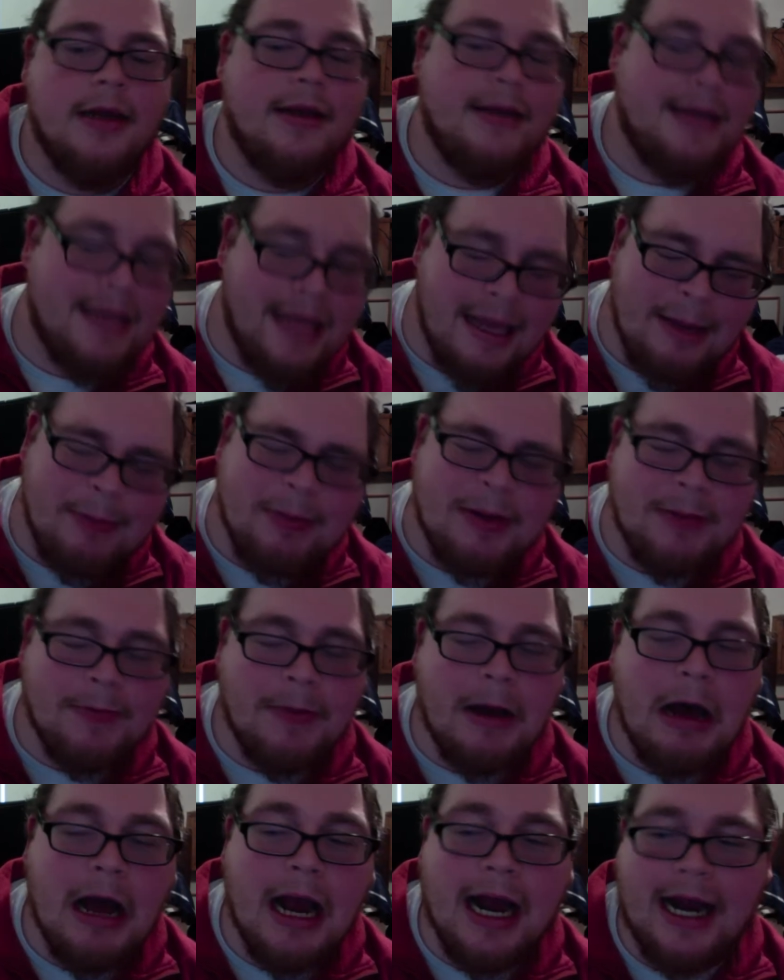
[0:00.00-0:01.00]
Keep in
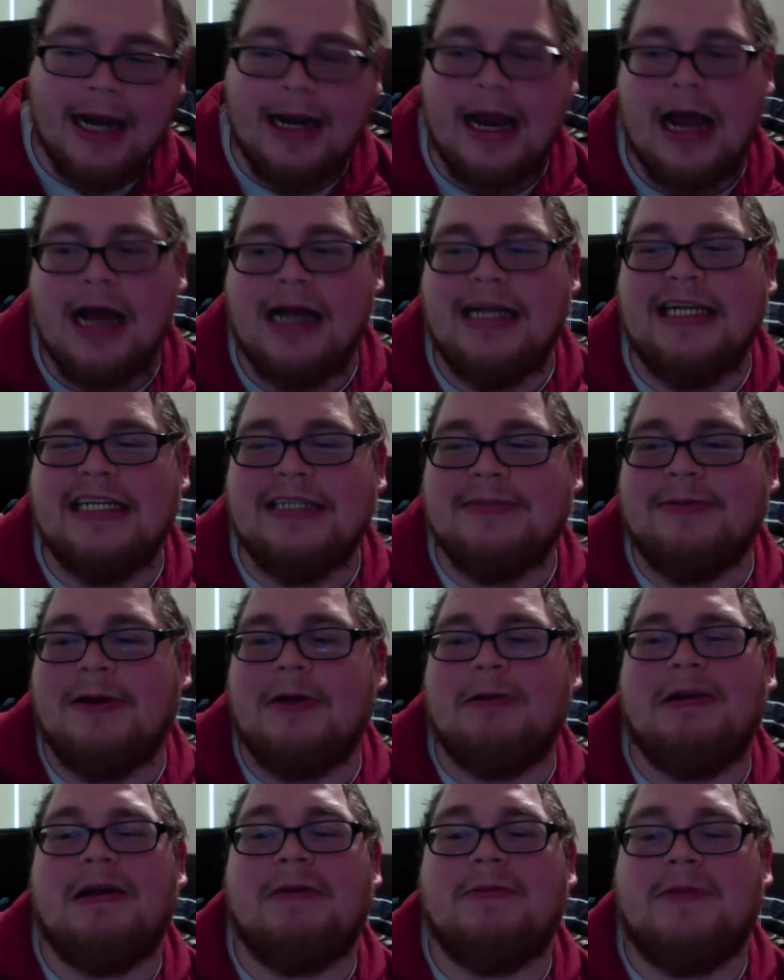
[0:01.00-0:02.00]
mind, I just
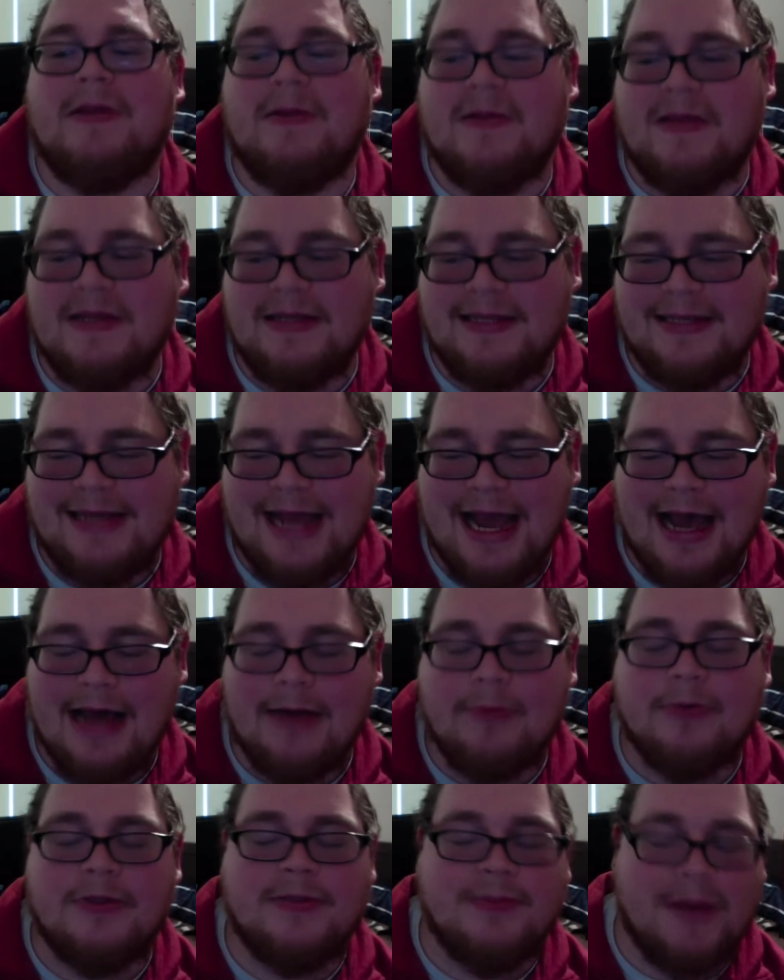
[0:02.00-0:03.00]
found out that this
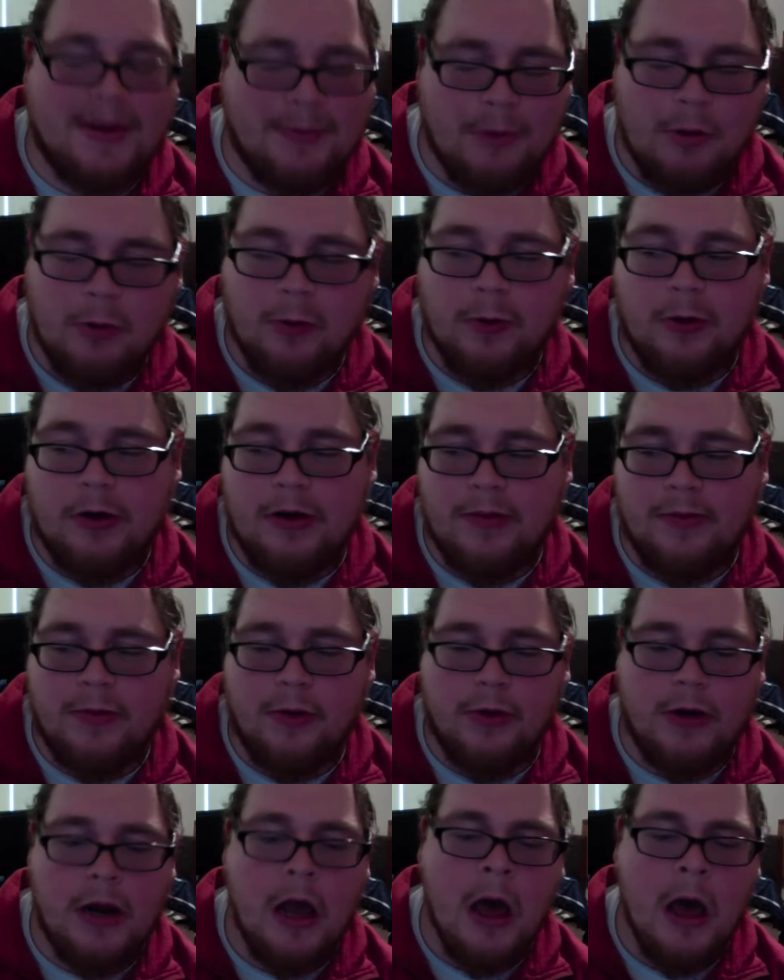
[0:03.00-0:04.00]
dad was bipolar, and I'm going,